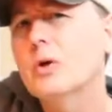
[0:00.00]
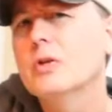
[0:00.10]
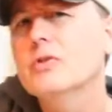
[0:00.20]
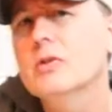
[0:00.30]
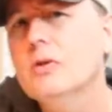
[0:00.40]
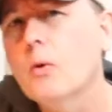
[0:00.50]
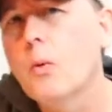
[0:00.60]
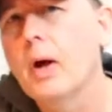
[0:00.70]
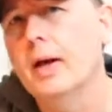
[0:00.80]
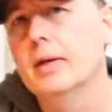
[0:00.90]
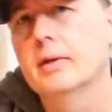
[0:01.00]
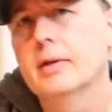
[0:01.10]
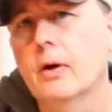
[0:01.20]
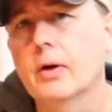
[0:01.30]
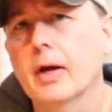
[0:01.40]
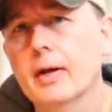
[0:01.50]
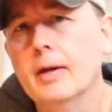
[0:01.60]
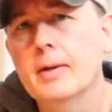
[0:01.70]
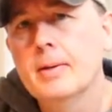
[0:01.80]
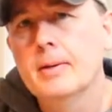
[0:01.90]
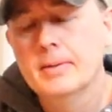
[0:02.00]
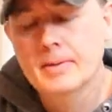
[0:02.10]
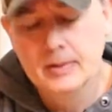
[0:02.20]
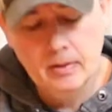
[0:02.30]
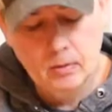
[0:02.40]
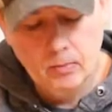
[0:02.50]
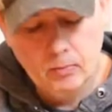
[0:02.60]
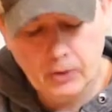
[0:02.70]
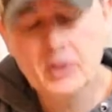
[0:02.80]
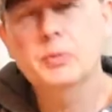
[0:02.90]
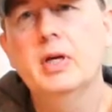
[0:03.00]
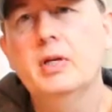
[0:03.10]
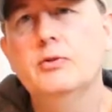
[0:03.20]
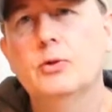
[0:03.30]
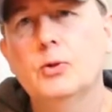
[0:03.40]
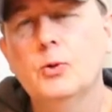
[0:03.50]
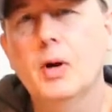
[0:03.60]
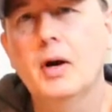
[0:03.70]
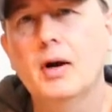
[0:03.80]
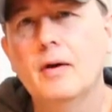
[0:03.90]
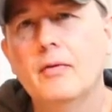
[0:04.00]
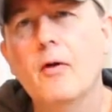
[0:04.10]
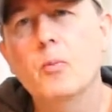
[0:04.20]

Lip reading: consider the weight, okay? Brings me to the other